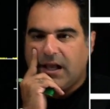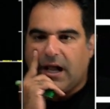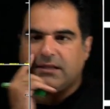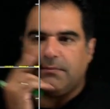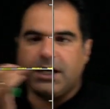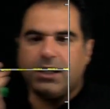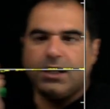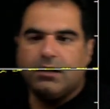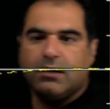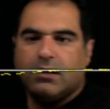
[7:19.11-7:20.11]
At the
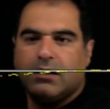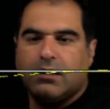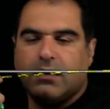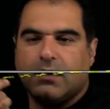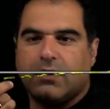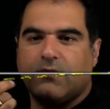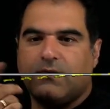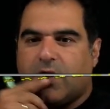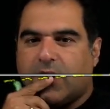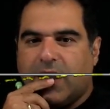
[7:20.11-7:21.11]
beginning,
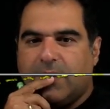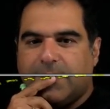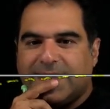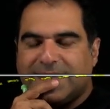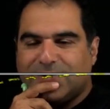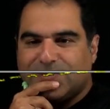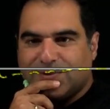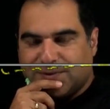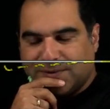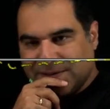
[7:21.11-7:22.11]
we are able
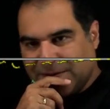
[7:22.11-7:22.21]
to